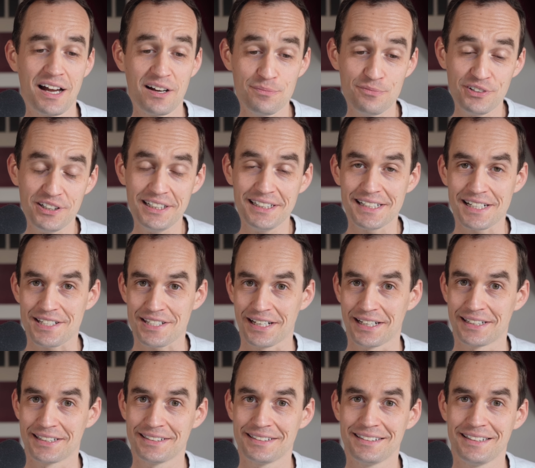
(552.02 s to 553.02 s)
I'm very
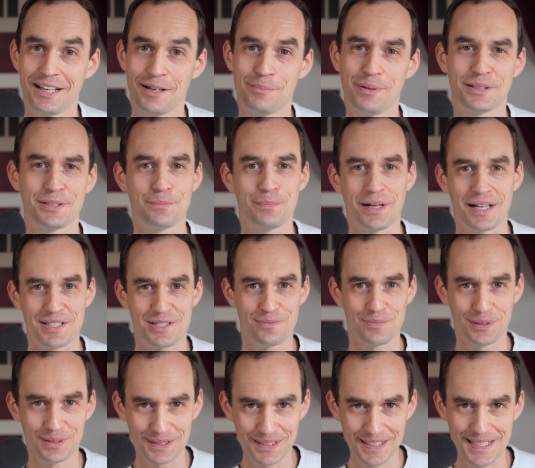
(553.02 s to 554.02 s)
excited about the
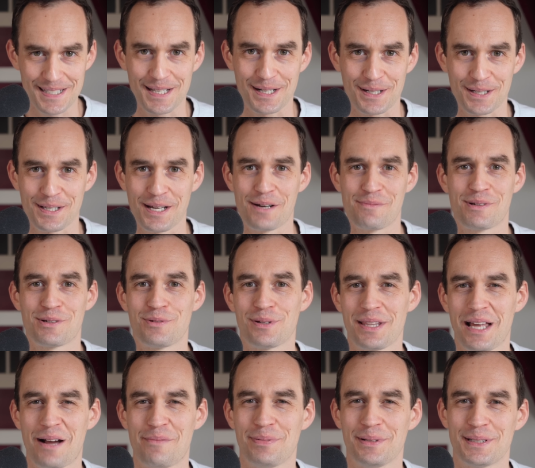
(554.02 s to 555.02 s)
possibilities that are coming with
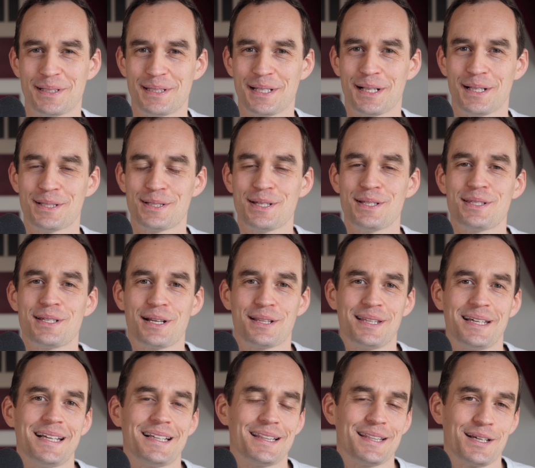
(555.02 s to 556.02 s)
Apple Intelligence. I
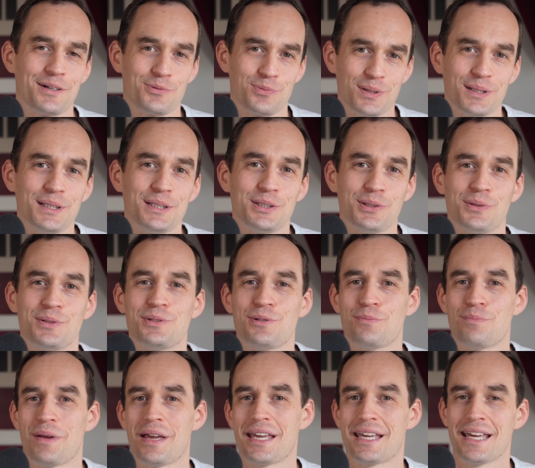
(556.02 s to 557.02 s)
think they're really going to
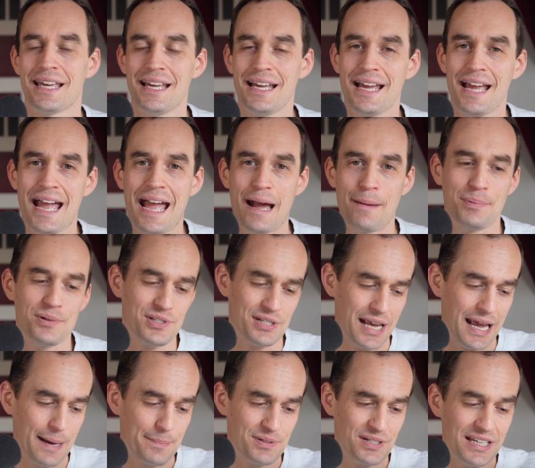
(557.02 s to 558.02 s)
make Apple's
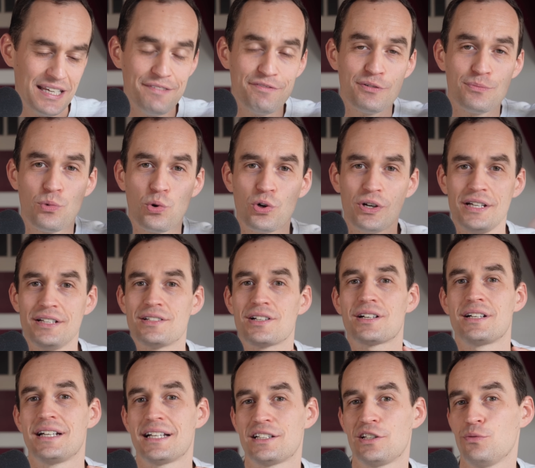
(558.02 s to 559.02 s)
apps even more
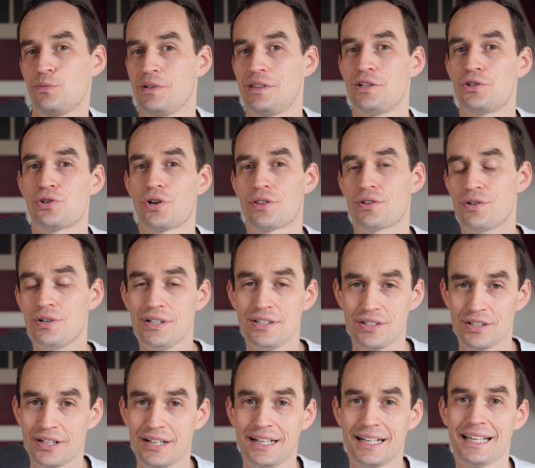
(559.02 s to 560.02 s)
interconnected with each other, and
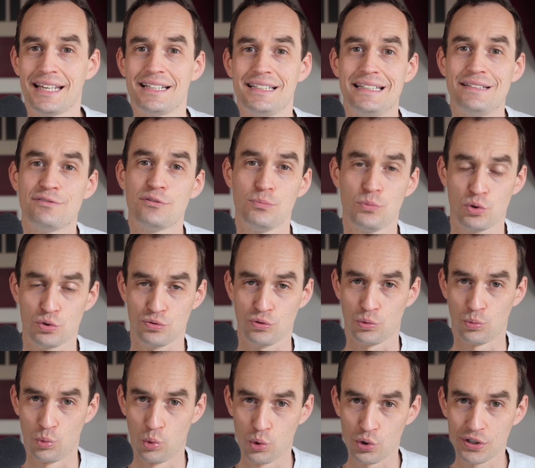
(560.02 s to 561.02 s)
you're going to get even more
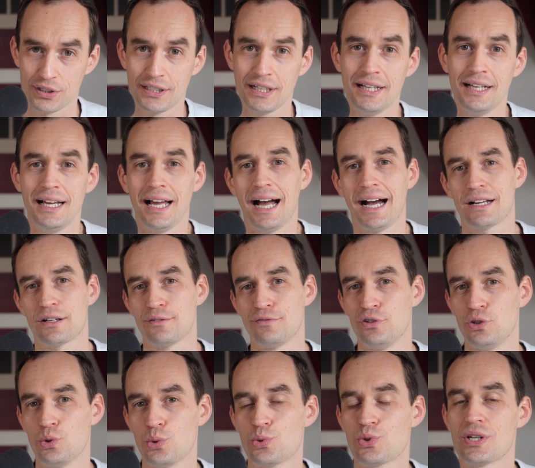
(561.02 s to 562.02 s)
reward out of
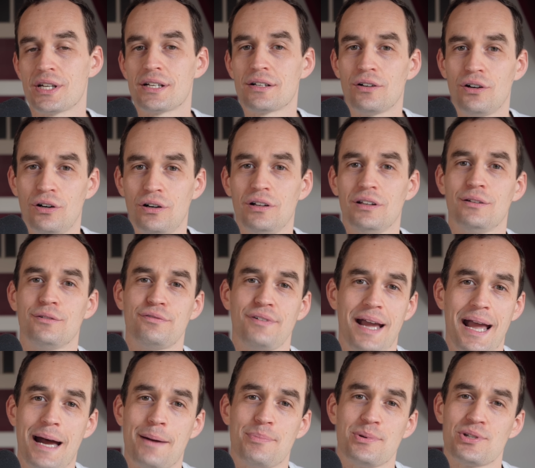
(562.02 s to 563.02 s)
using all of
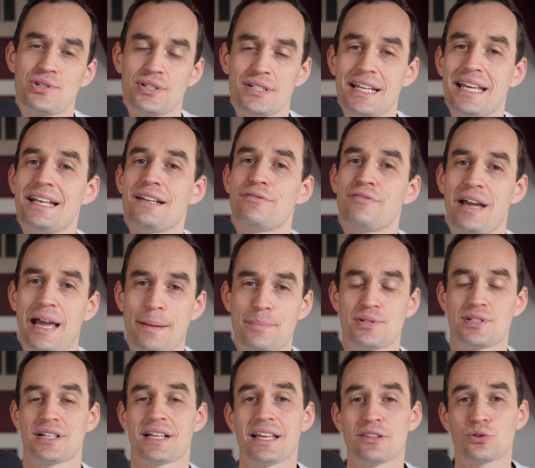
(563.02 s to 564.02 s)
Apple's native apps
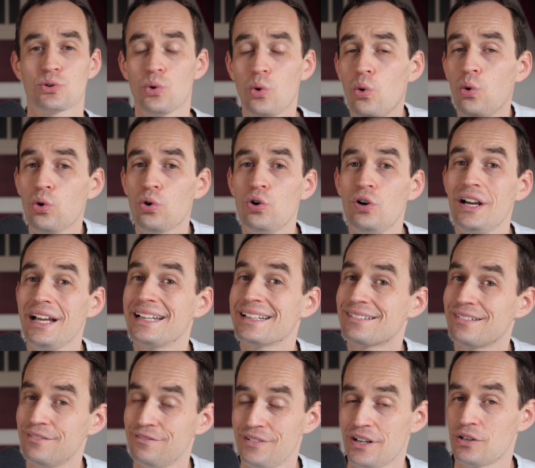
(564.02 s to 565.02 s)
together, or at
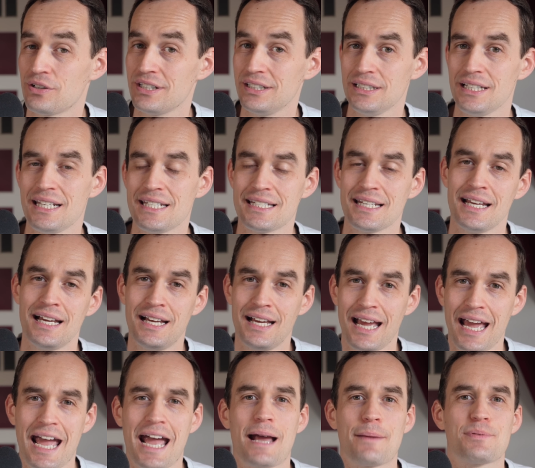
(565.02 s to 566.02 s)
the very least,
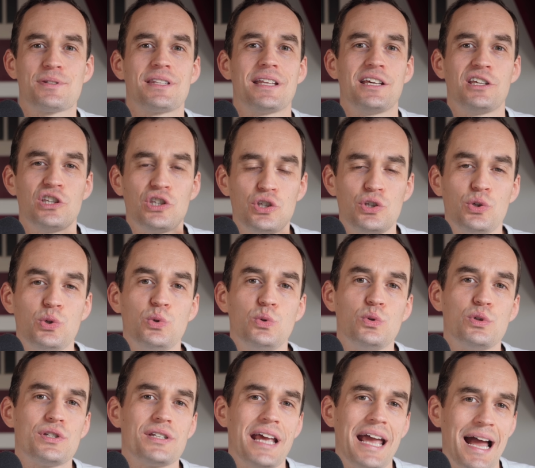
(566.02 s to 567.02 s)
apps that
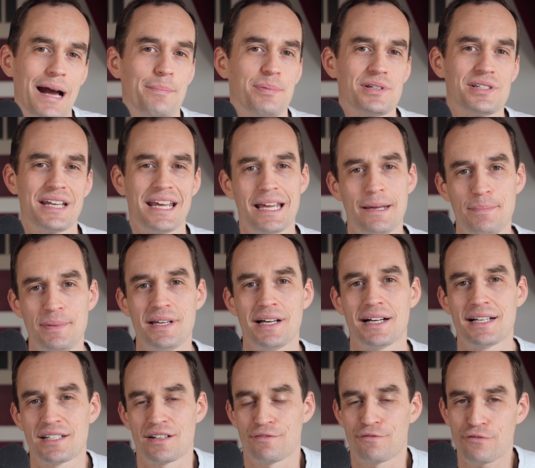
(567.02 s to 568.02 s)
use Apple's
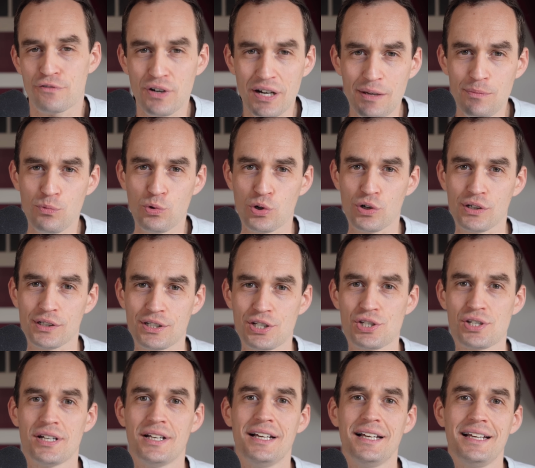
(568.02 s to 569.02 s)
APIs and
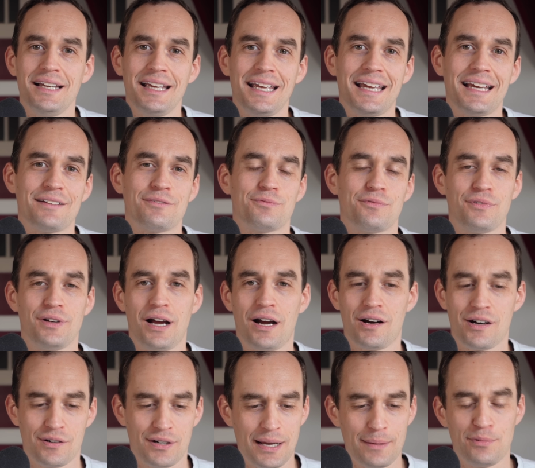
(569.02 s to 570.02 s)
frameworks and
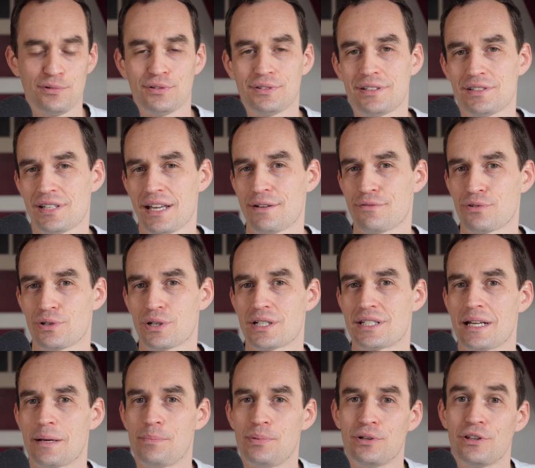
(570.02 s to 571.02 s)
are able to say, for
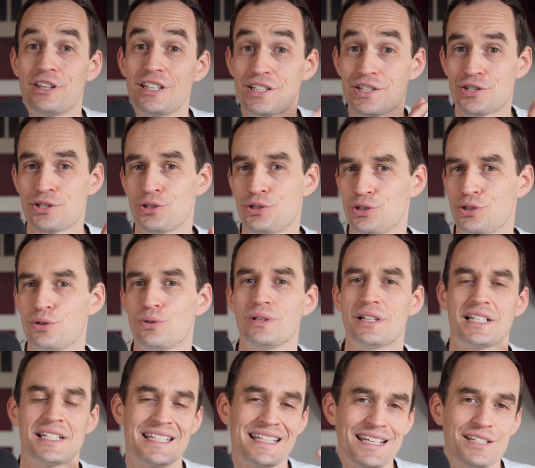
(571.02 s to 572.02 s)
example, this is a to-do
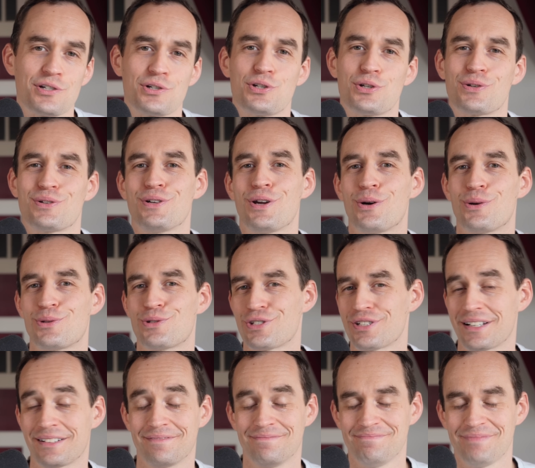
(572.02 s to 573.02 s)
list, these are your notes.
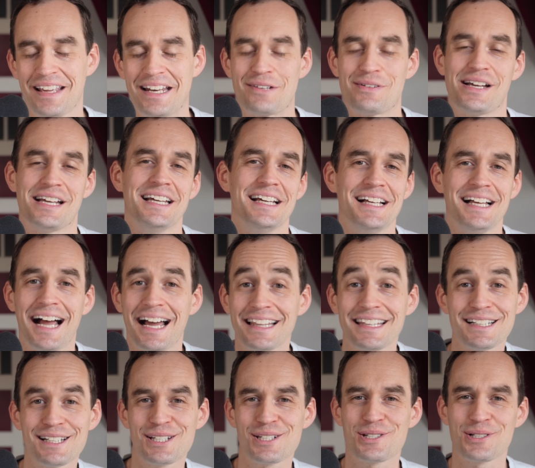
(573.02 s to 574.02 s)
And anyway, I
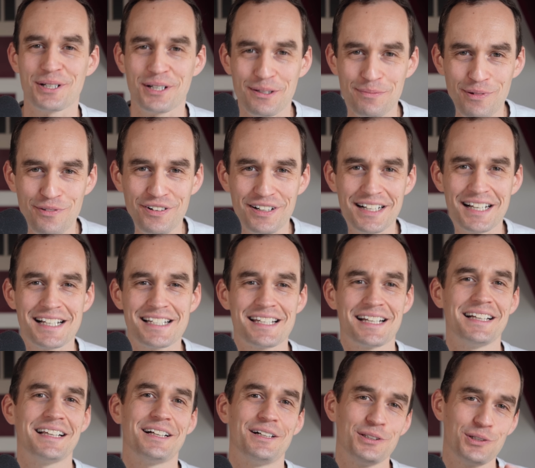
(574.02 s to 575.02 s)
think this is all going to be very
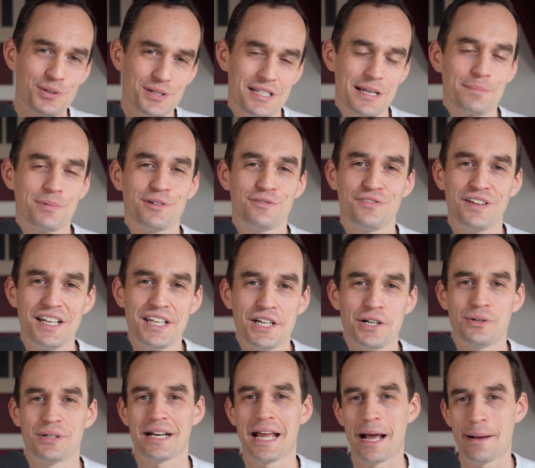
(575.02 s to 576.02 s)
exciting. I'll do a separate
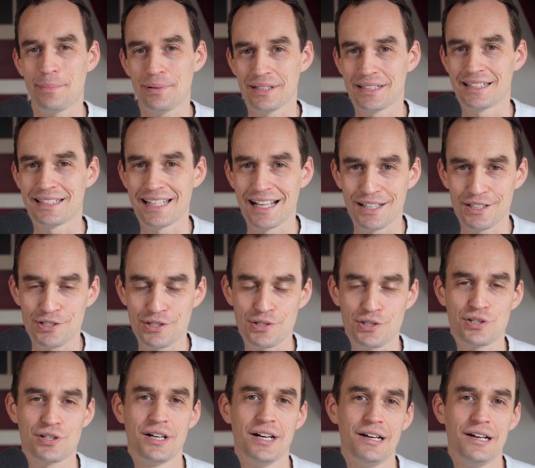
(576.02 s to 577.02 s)
video on Apple Intelligence.